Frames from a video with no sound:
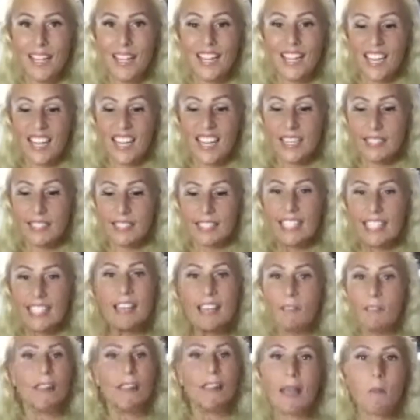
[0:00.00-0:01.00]
is
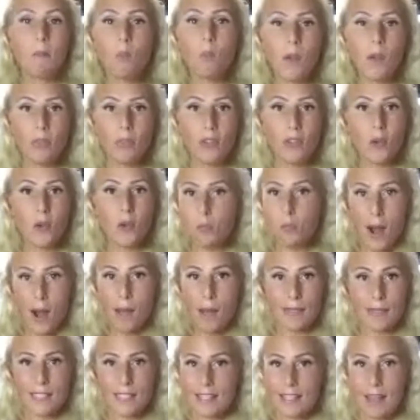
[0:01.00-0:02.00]
giving them what you
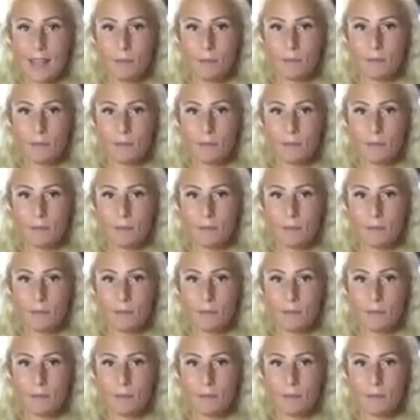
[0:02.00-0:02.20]
promised them.